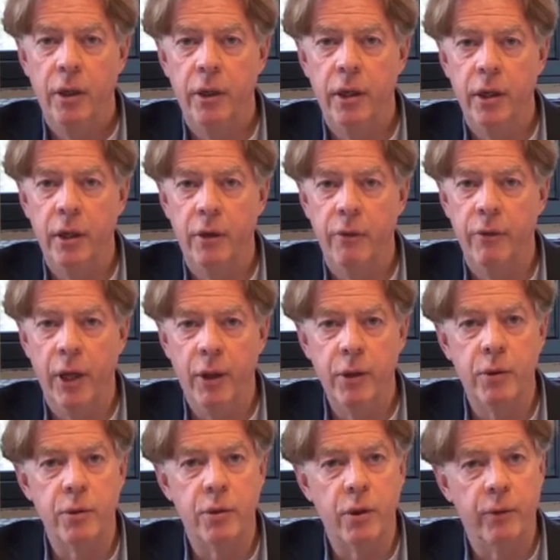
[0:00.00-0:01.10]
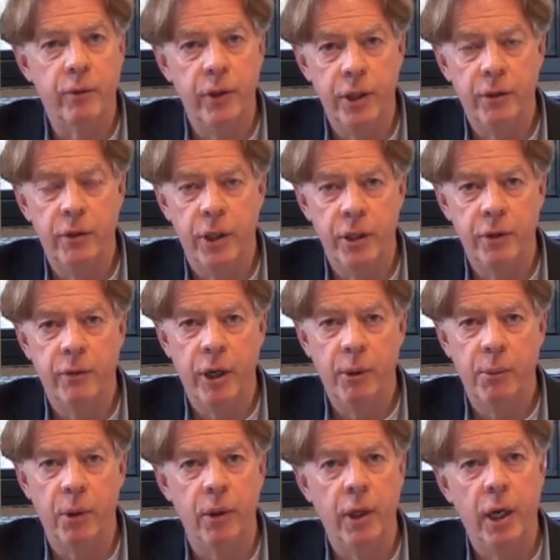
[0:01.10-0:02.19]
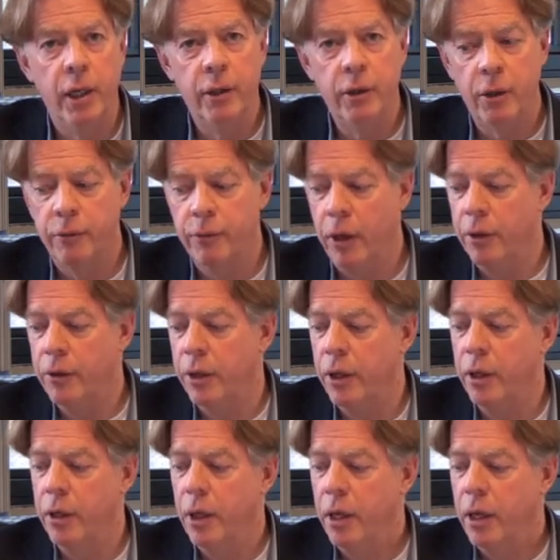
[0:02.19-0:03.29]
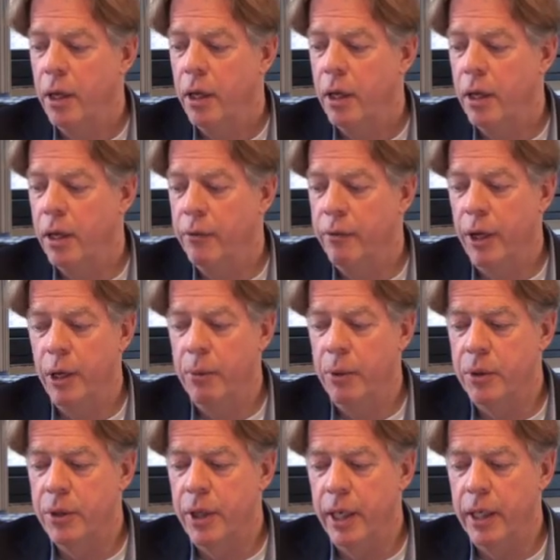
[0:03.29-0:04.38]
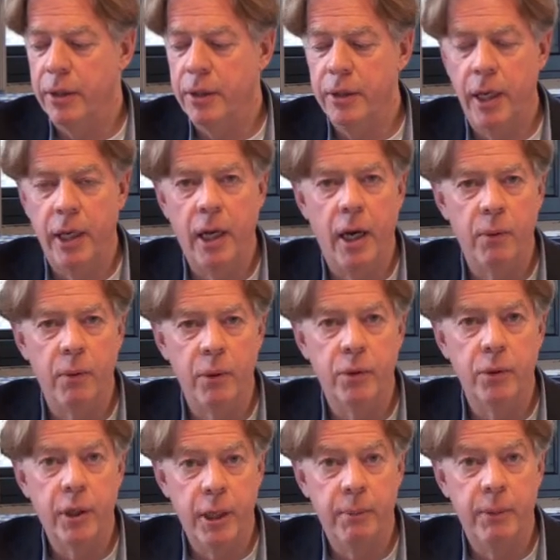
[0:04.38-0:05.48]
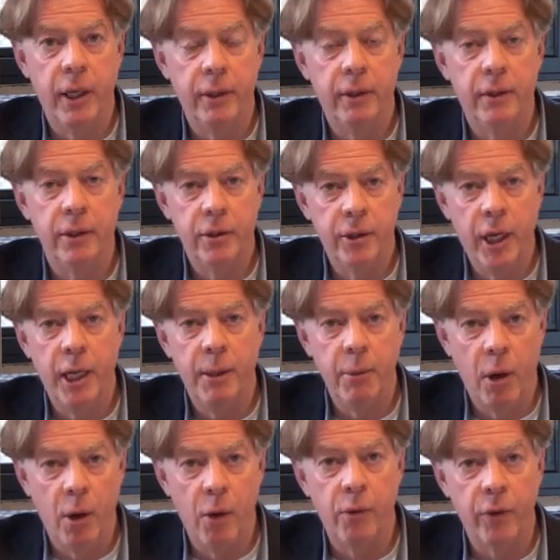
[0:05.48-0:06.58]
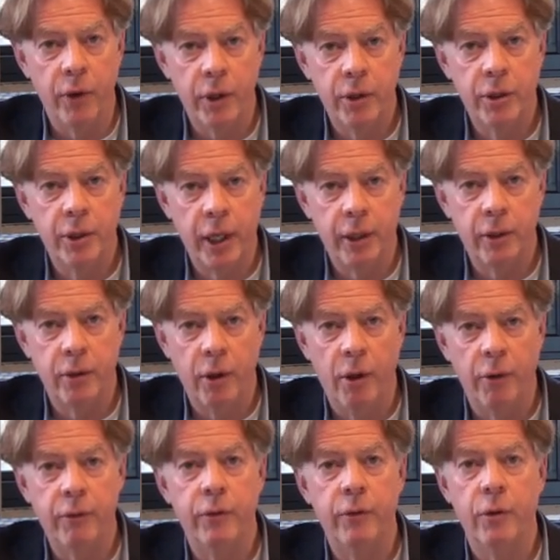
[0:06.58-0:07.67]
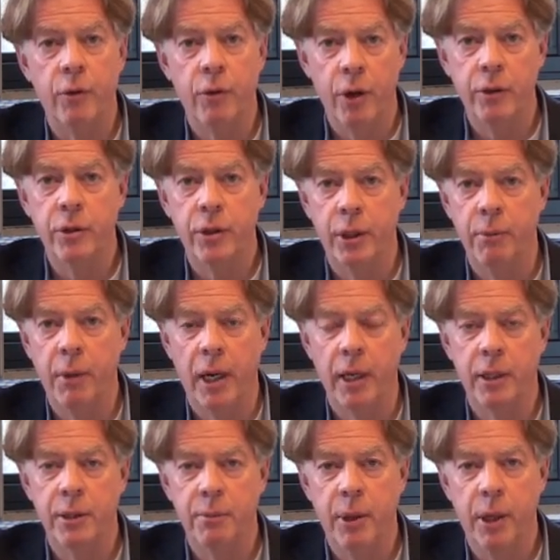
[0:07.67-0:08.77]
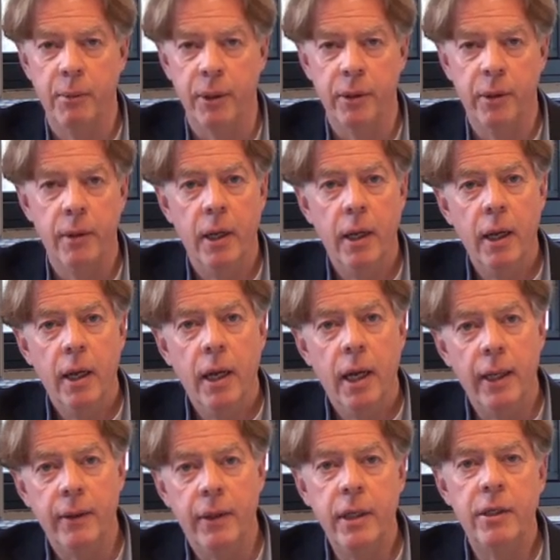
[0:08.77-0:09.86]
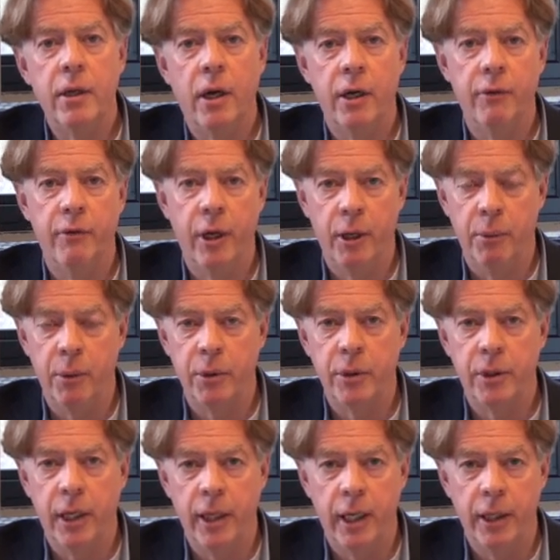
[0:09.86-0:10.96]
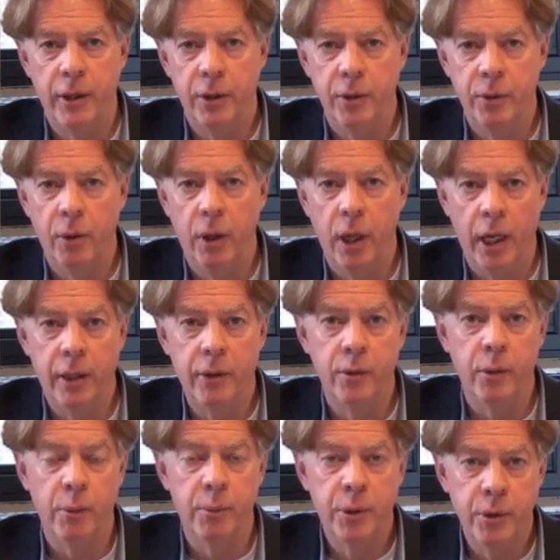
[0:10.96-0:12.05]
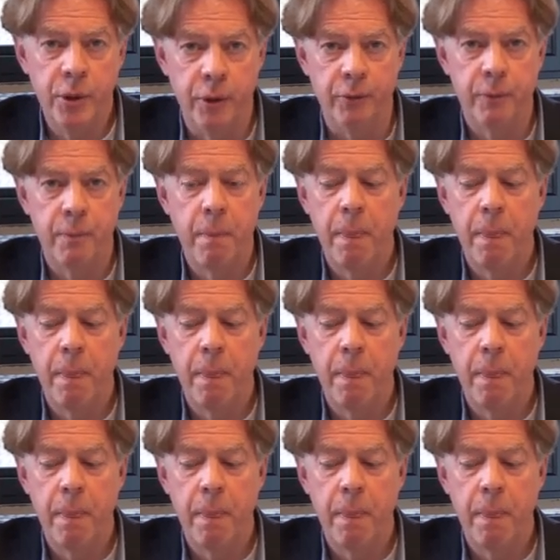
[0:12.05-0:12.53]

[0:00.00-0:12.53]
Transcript: the values of this variable. And of other variables, they can say, I want to keep that the same over a set of runs in my experiment. And these are the variables that I do like to observe.